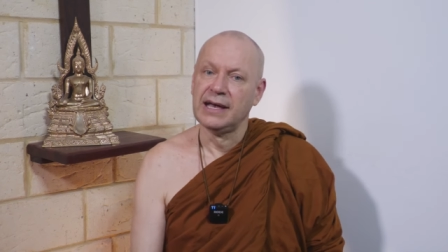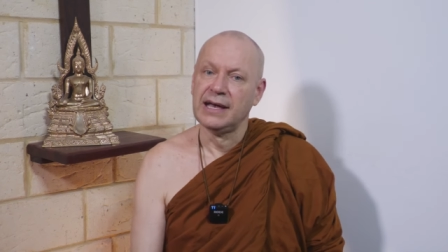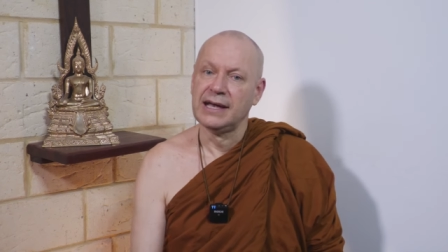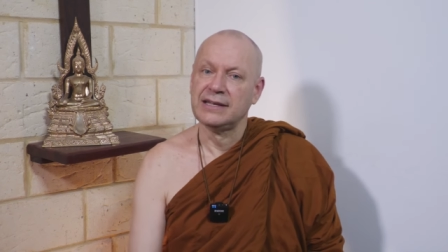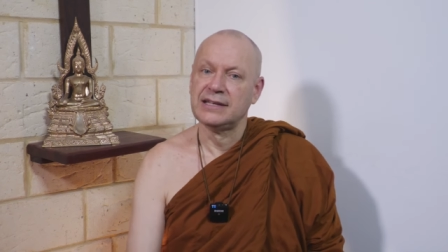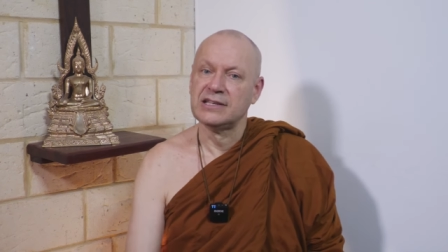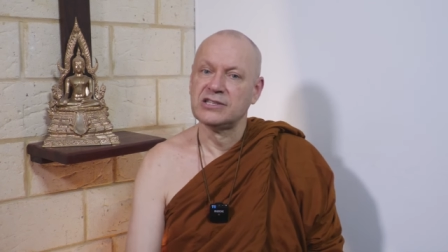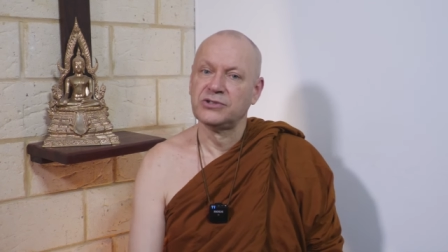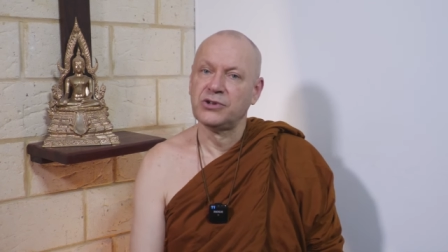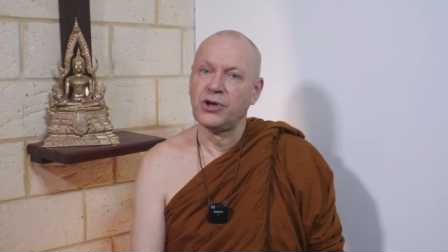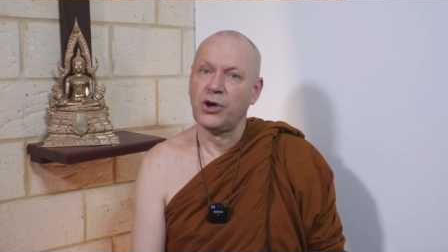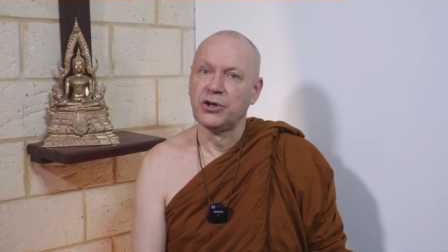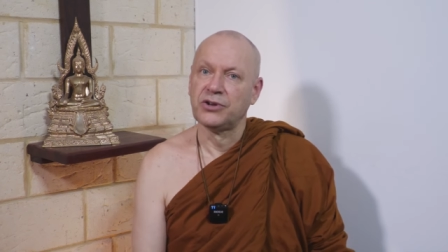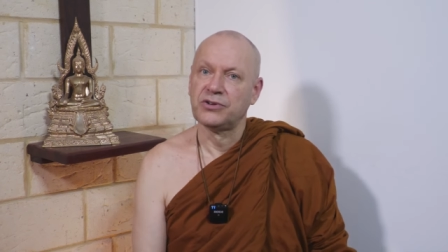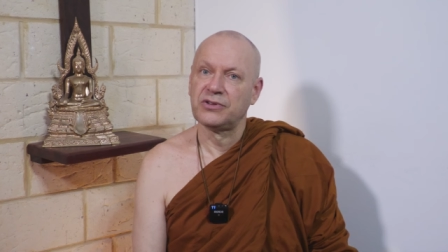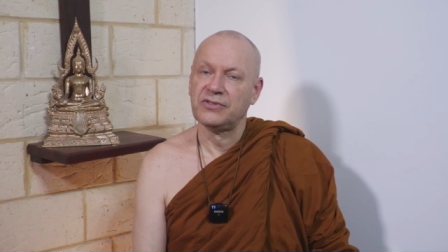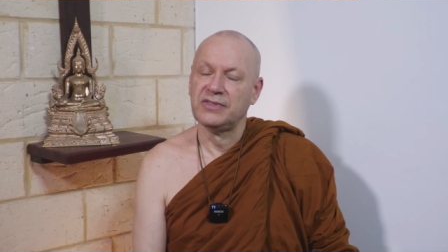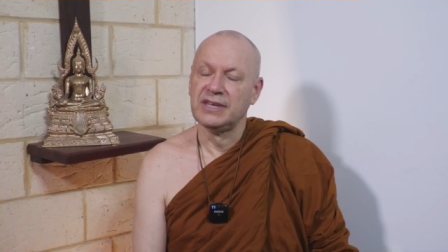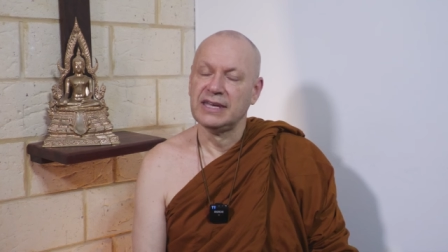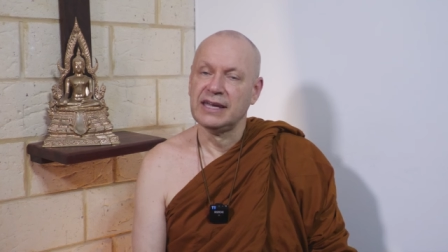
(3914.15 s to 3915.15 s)
It is
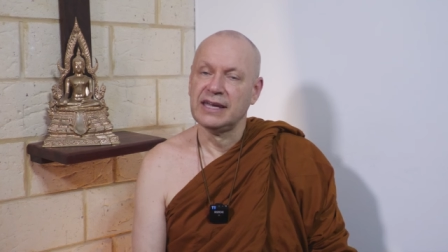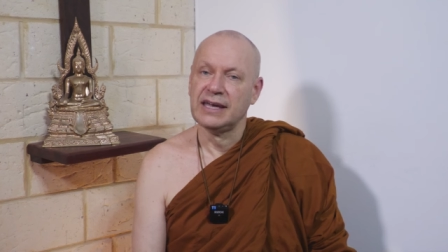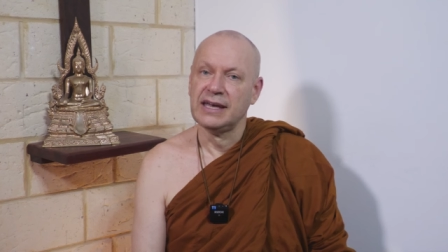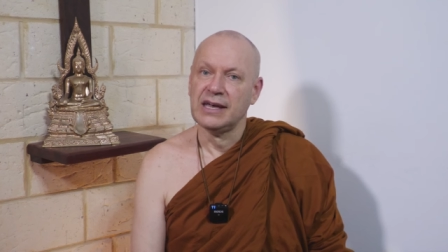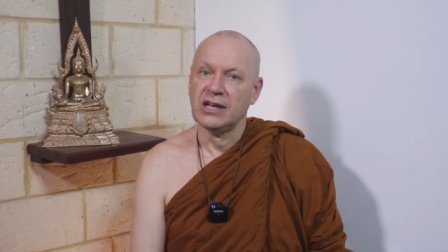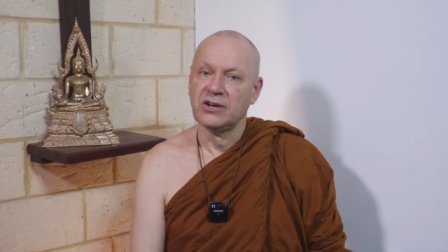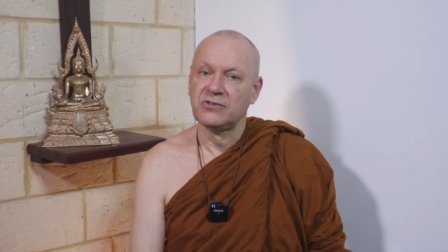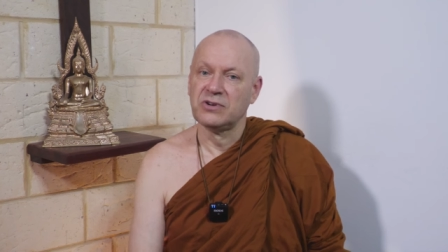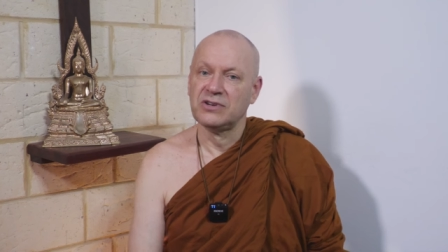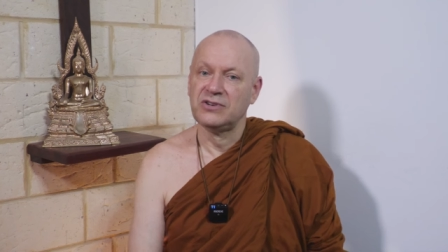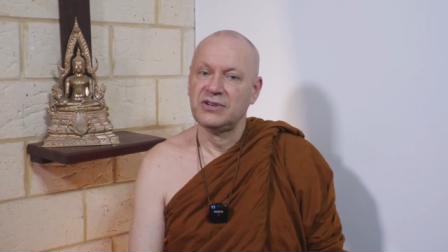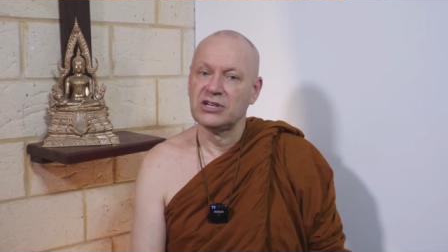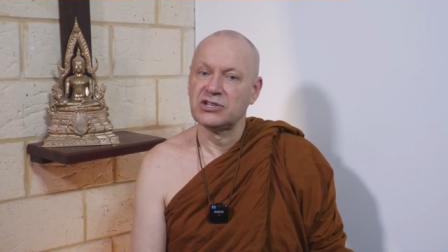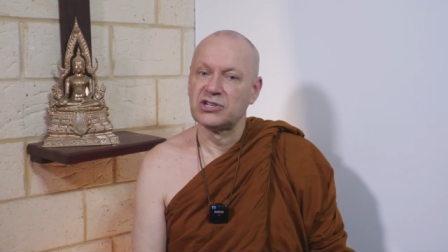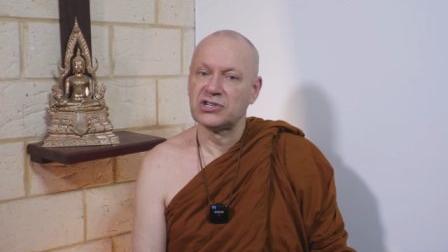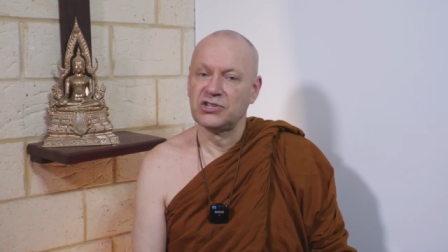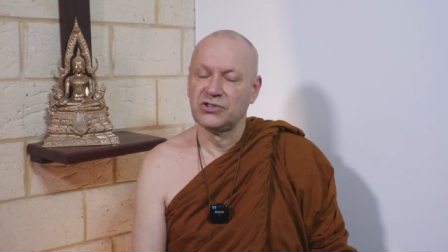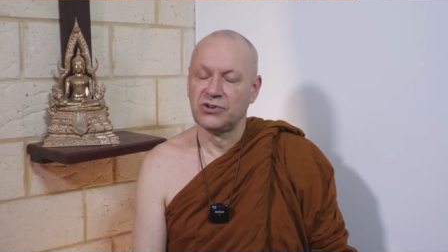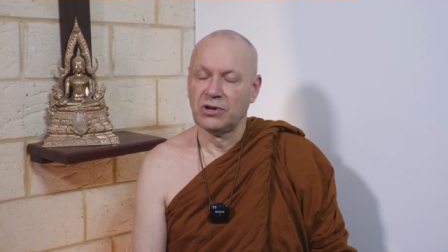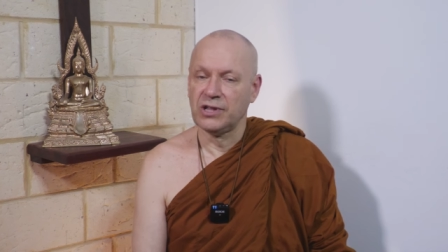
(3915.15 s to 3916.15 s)
not, the
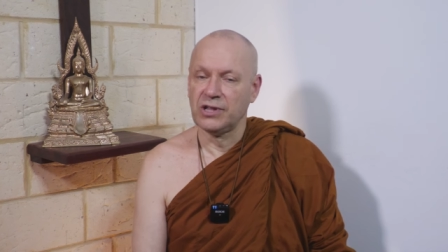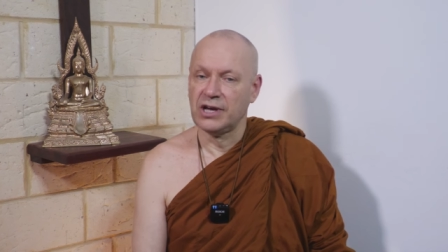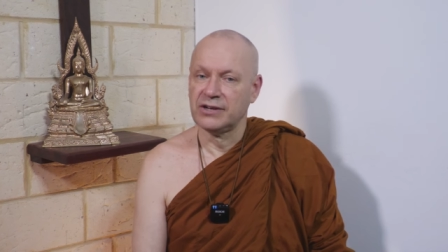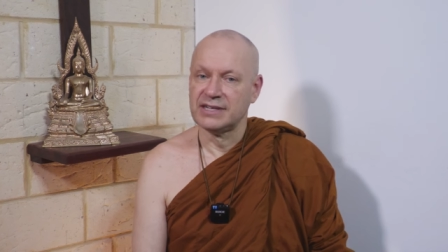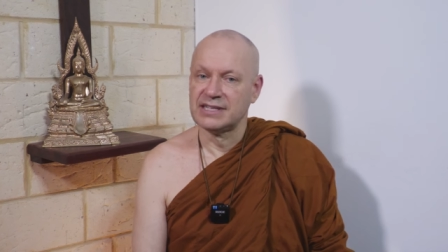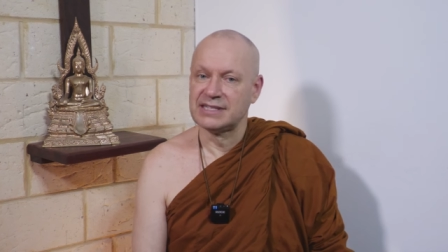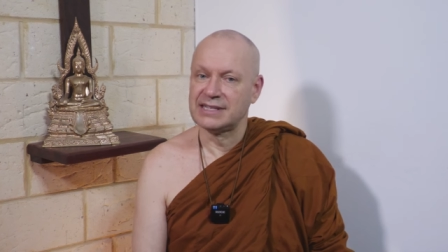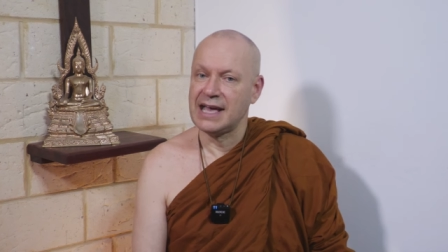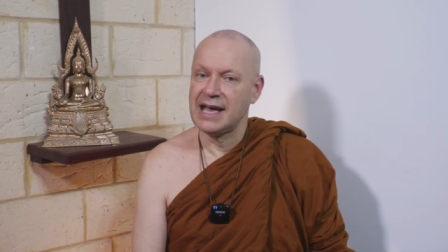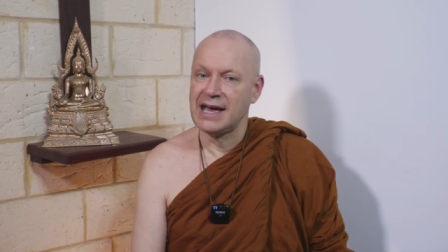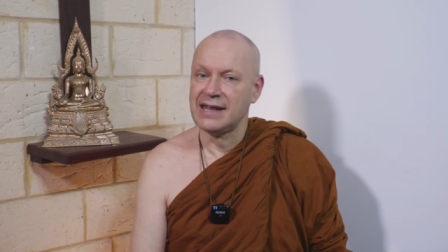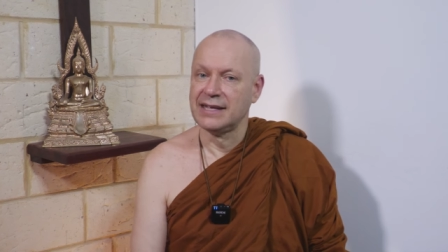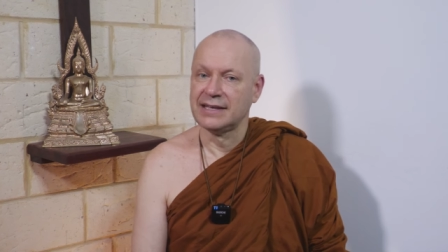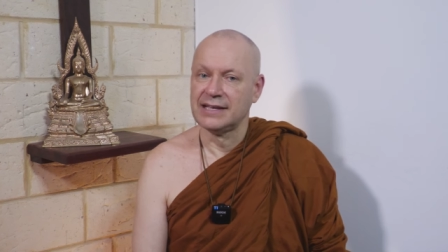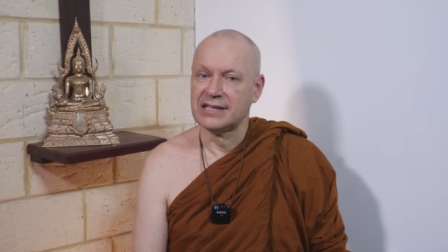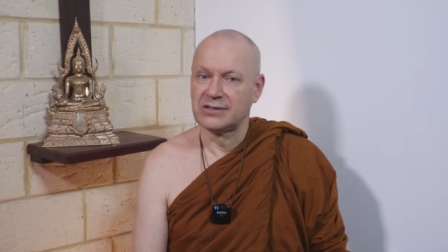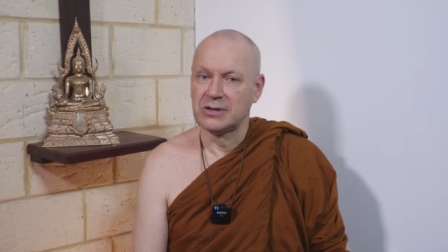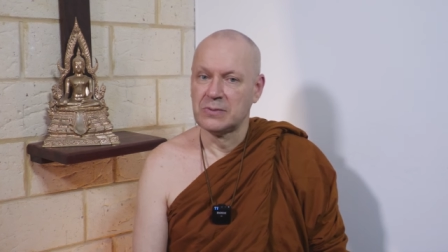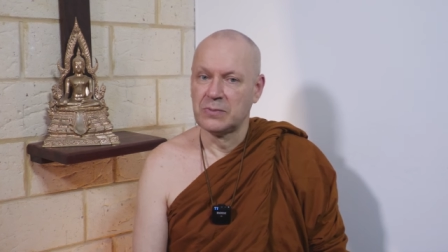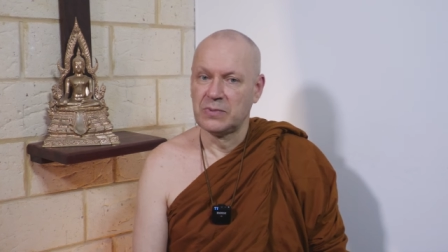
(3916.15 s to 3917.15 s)
traditional understanding
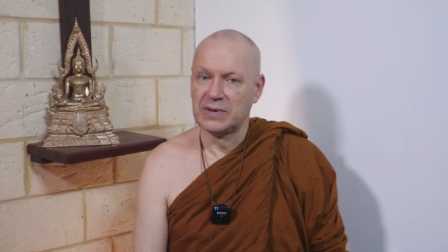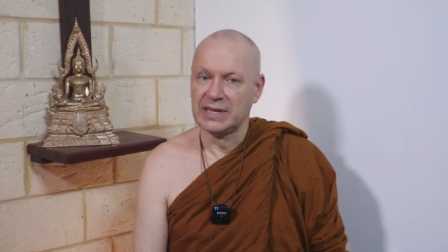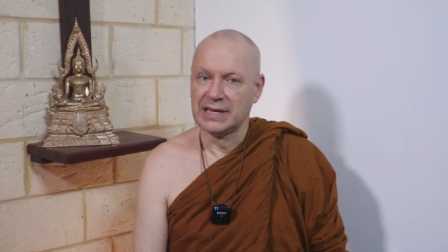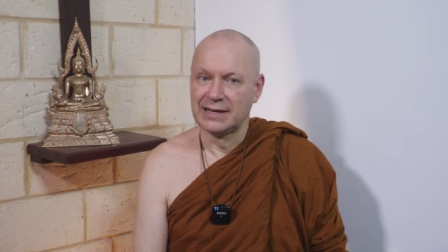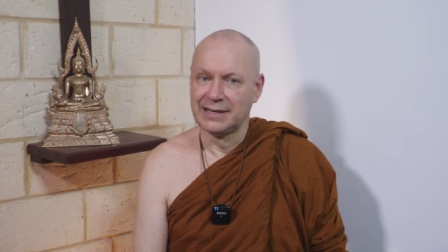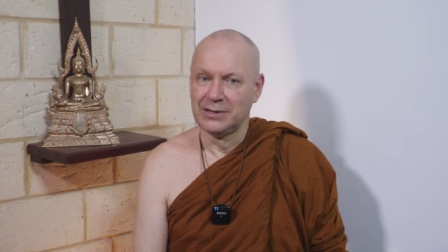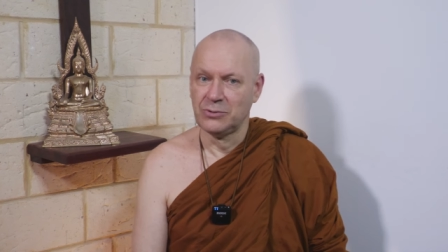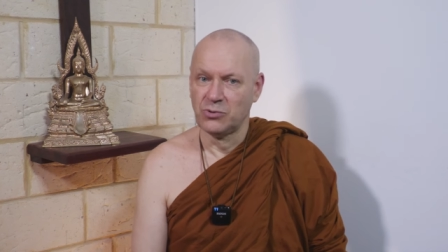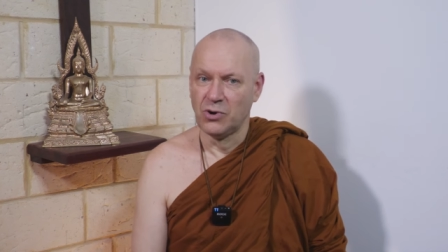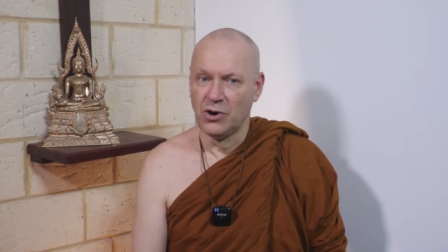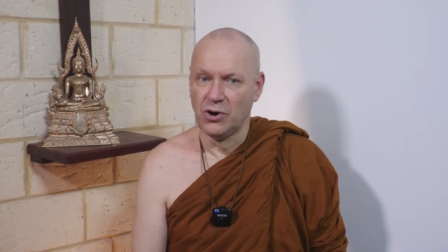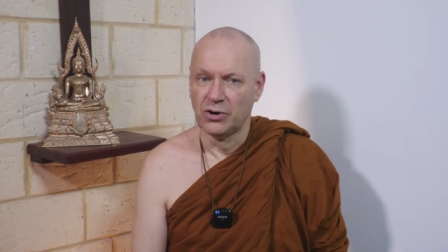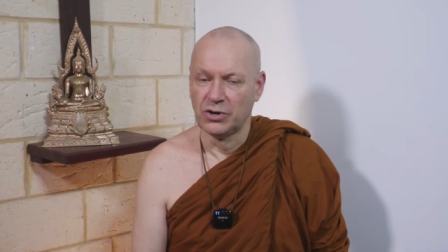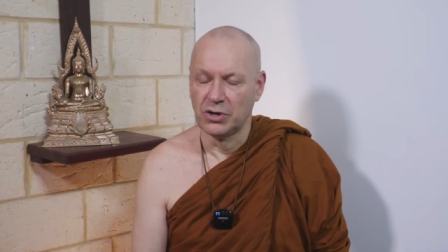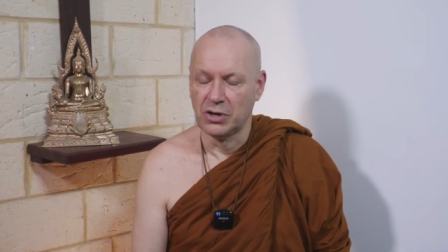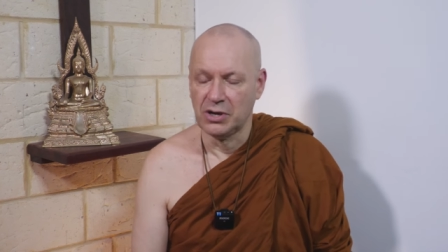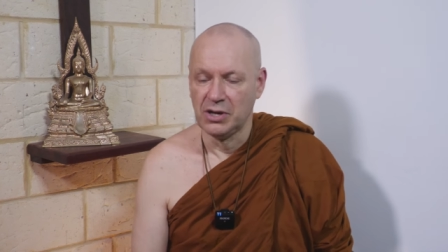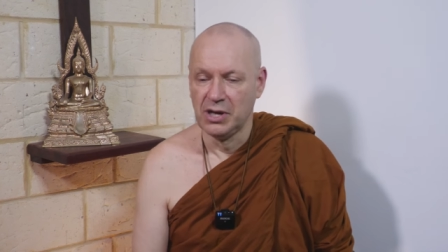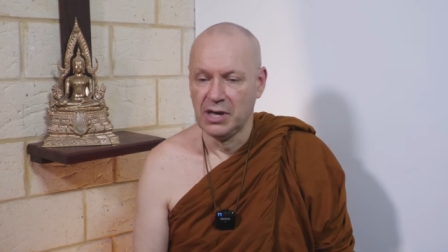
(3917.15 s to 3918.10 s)
is completely wrong.